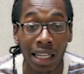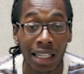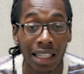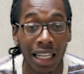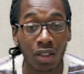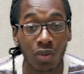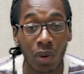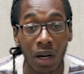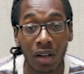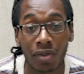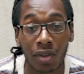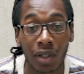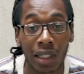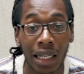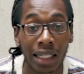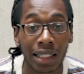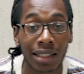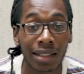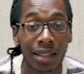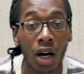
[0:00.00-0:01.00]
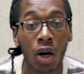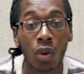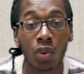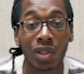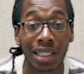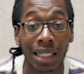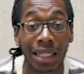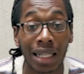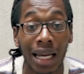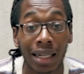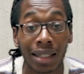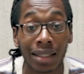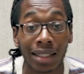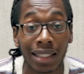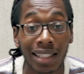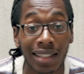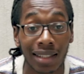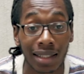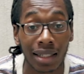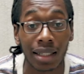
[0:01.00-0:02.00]
That's why I feel like it's always a lot of
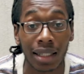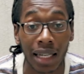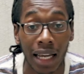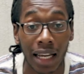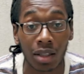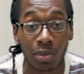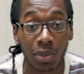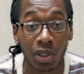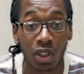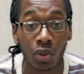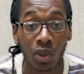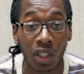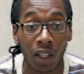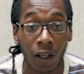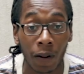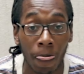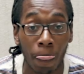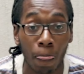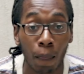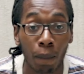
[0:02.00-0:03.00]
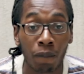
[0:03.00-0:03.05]
disconnect between